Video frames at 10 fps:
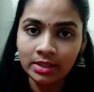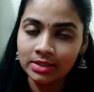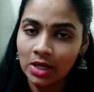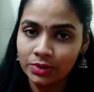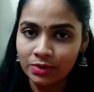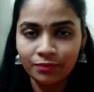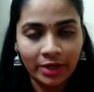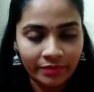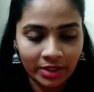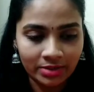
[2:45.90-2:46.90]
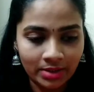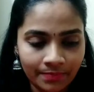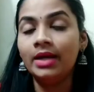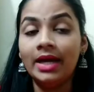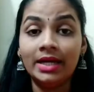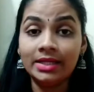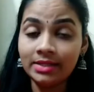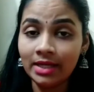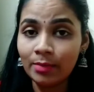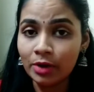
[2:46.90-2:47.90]
1500 another
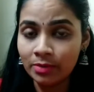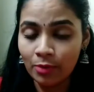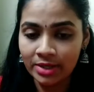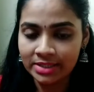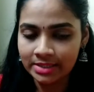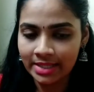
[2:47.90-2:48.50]
thing about the box is